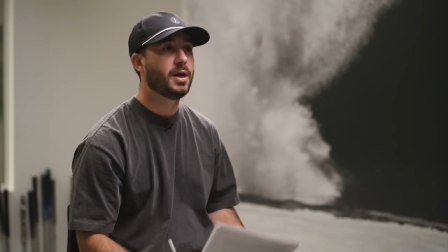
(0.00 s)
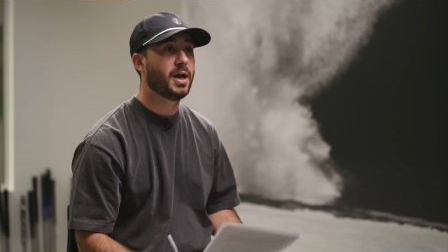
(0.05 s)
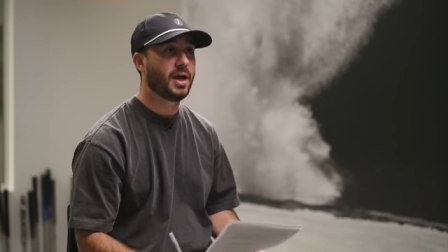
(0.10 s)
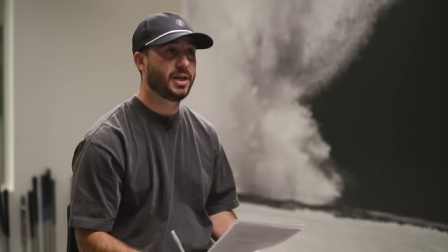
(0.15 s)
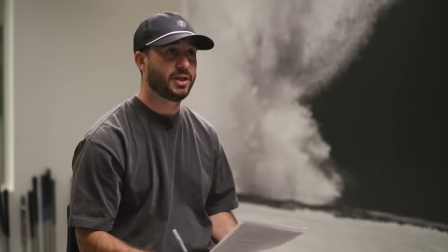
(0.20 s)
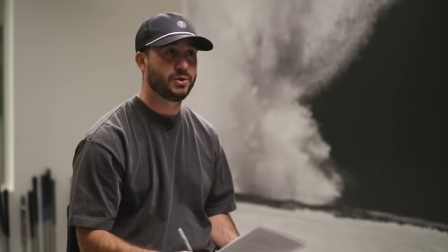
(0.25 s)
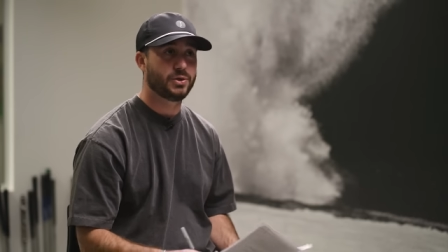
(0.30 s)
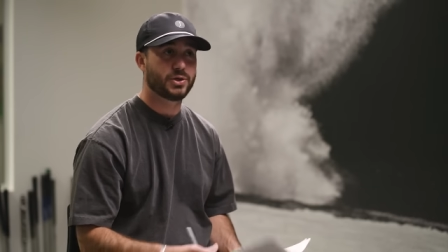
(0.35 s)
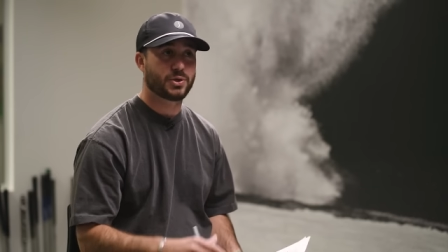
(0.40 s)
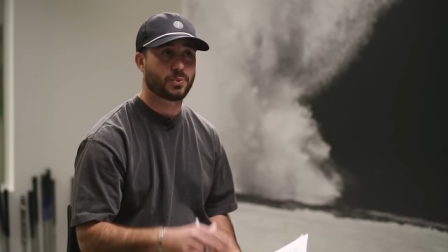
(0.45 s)

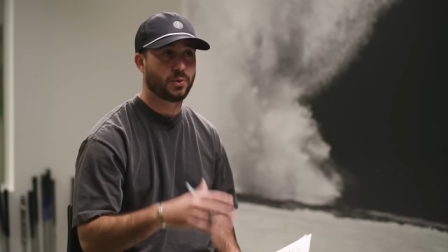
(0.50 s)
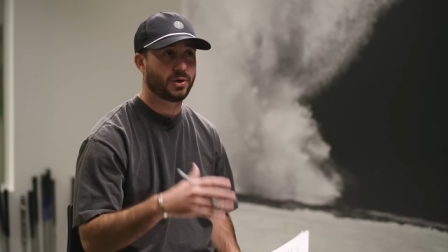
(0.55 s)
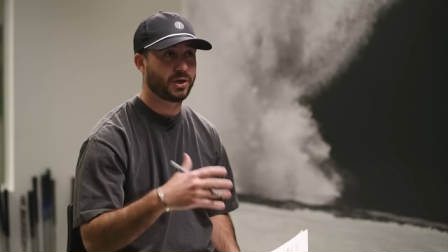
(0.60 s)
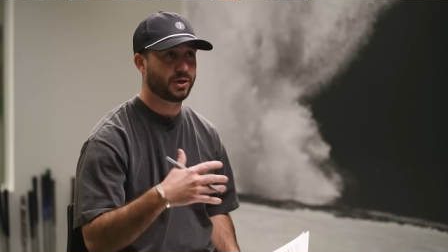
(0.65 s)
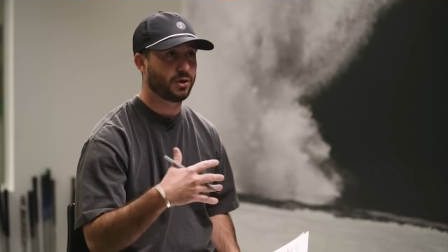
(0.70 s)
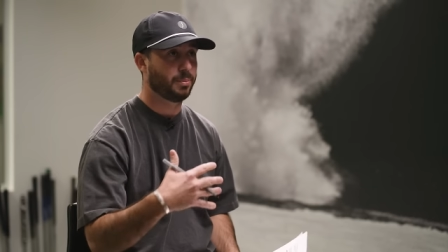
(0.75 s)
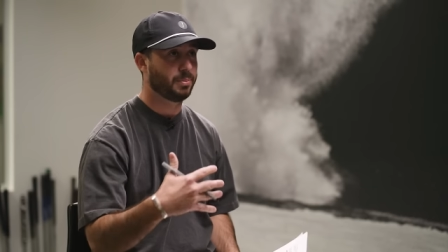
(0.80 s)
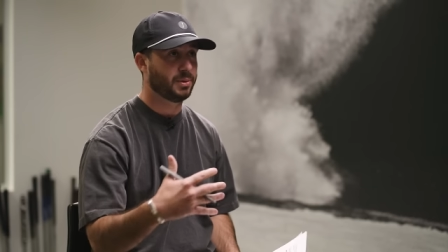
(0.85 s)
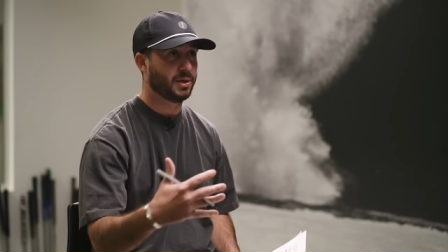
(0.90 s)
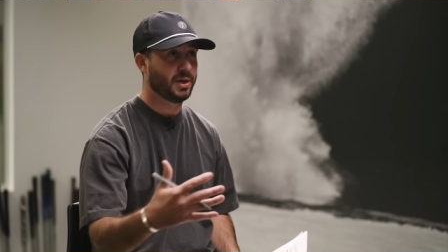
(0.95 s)
And, you just want to
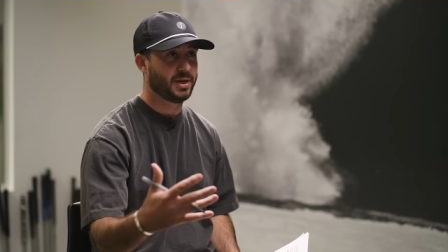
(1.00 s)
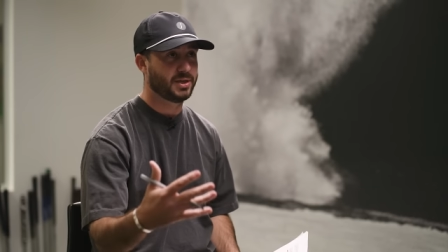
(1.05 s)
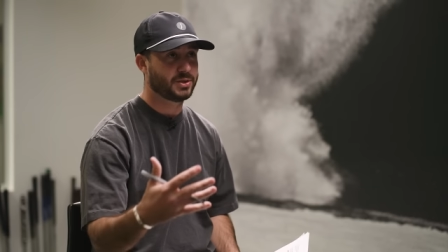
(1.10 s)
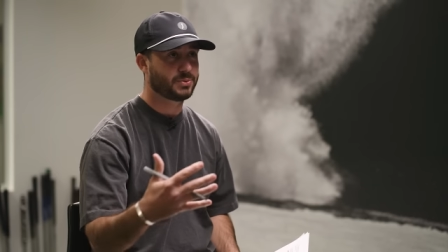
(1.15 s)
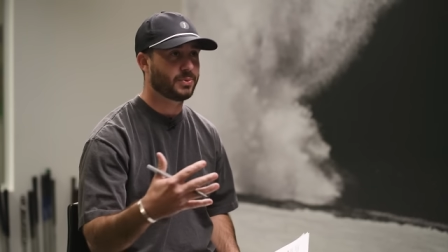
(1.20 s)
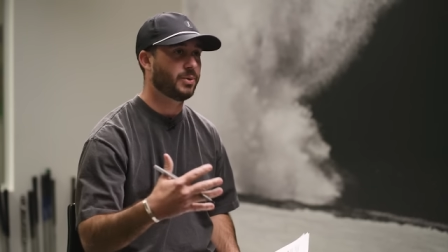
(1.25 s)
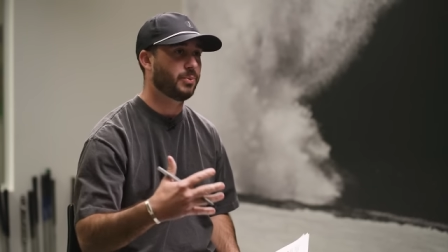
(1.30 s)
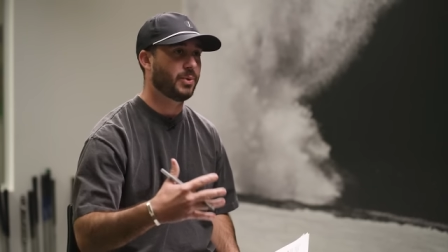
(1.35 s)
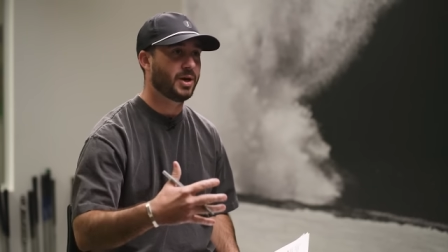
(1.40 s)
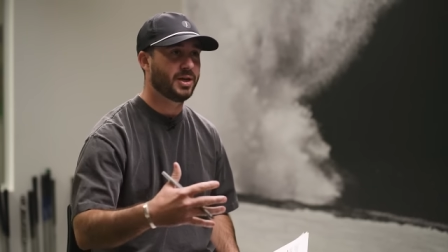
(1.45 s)
go play.
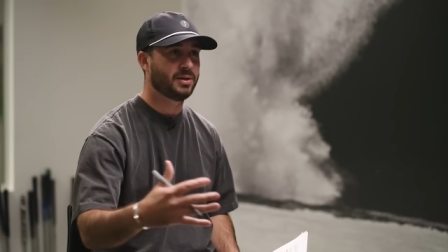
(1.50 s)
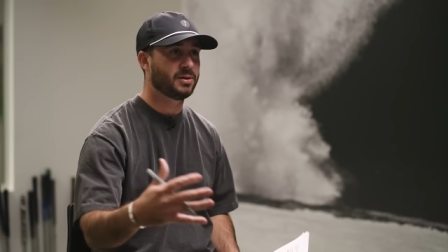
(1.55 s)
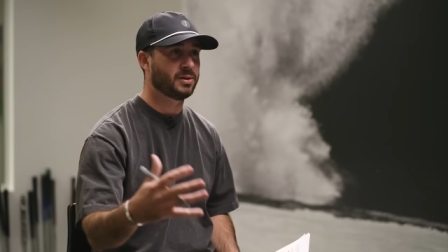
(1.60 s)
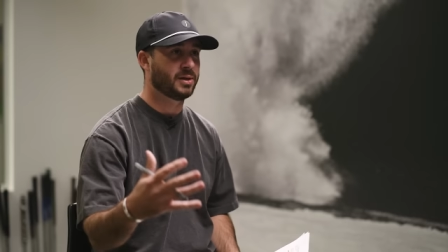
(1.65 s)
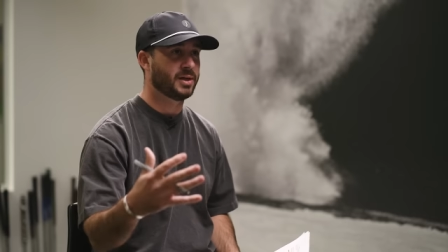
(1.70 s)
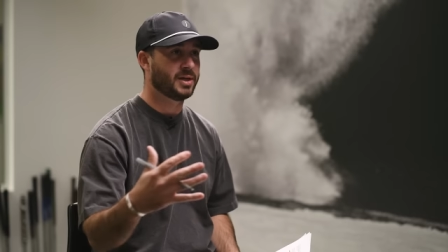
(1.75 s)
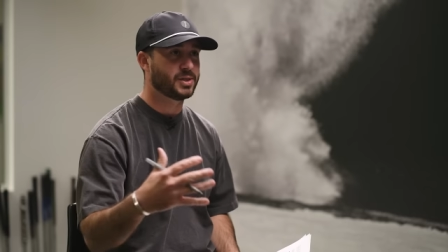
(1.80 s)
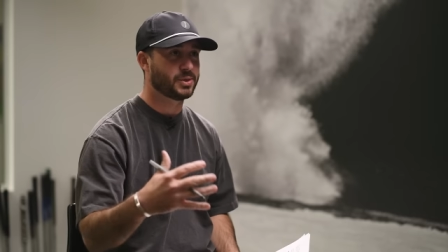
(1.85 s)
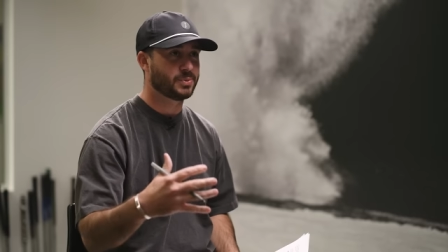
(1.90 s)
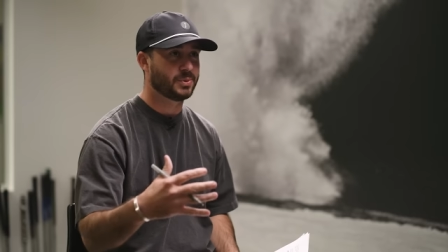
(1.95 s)
That's why rain
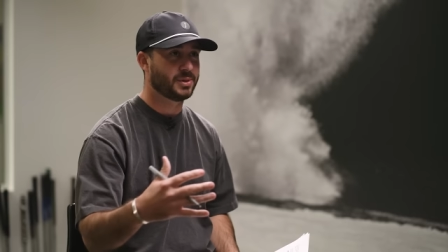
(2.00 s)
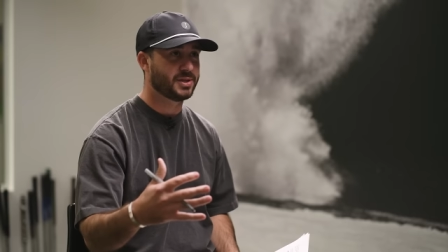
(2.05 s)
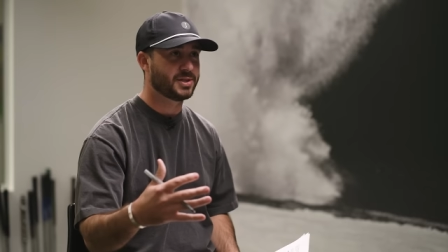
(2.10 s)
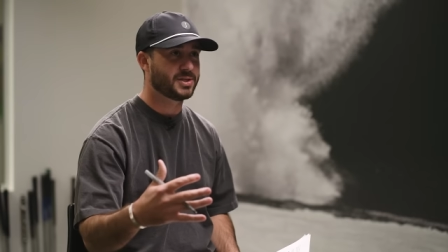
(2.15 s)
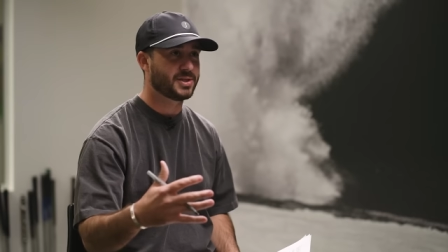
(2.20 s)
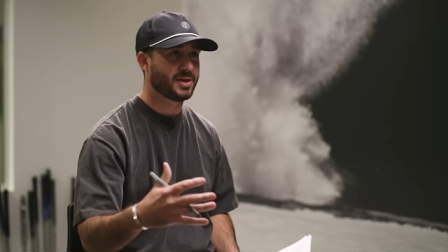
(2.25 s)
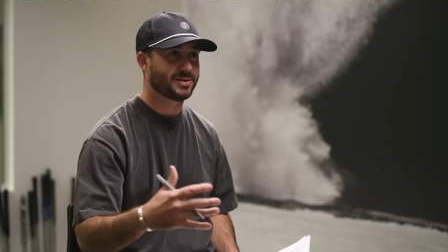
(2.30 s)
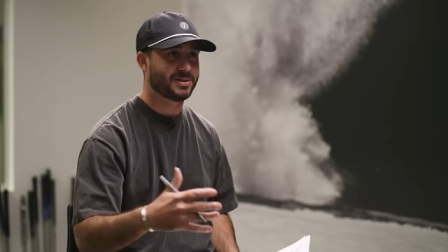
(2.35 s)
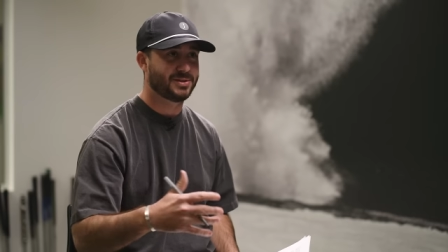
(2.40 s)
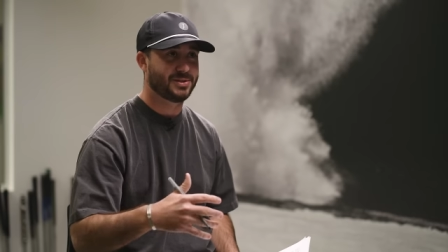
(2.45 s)
delays really
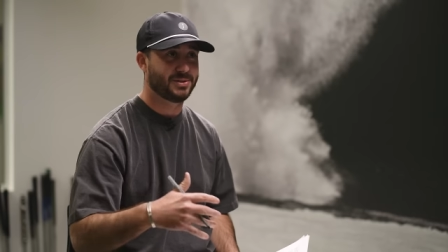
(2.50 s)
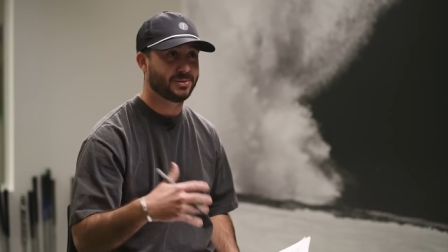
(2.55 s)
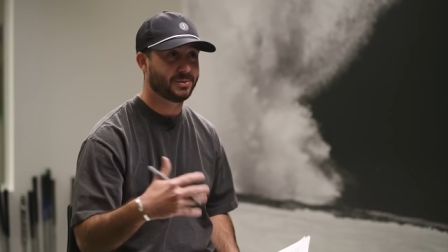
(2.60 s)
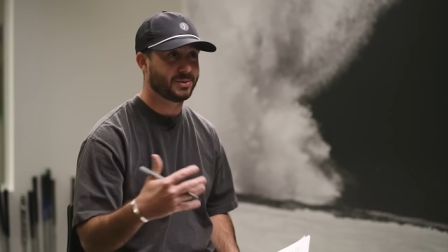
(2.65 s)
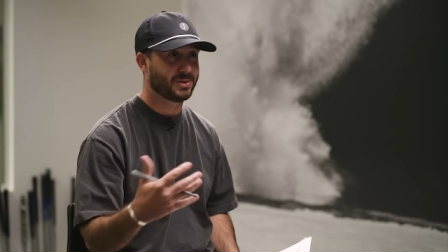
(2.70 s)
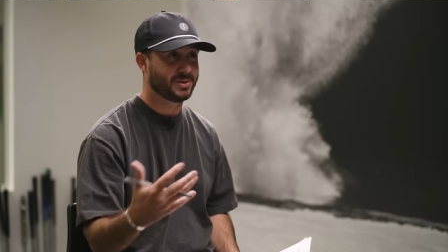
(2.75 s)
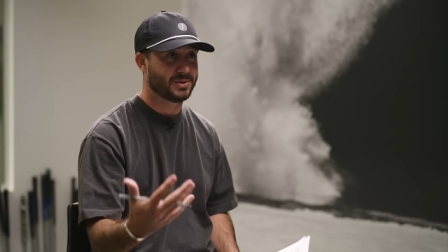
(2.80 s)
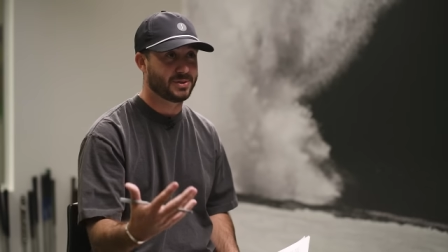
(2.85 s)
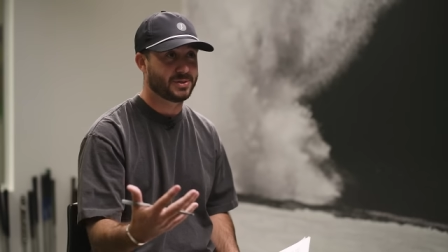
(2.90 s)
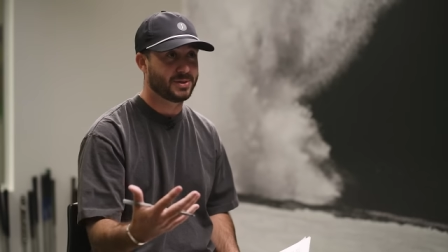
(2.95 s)
suck too,
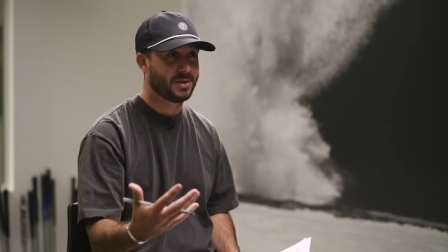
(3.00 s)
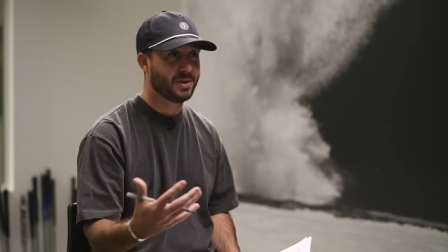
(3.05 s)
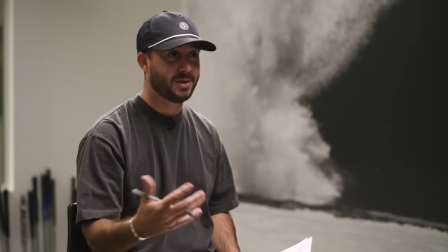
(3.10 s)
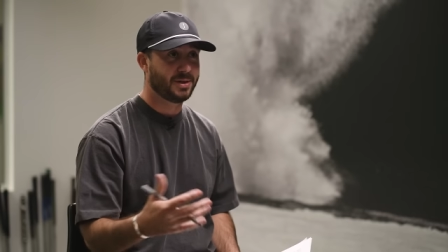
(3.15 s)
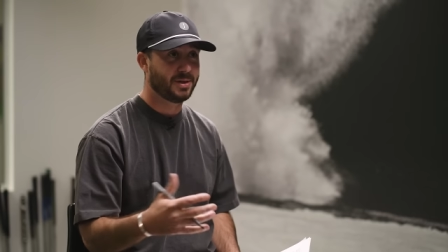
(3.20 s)
because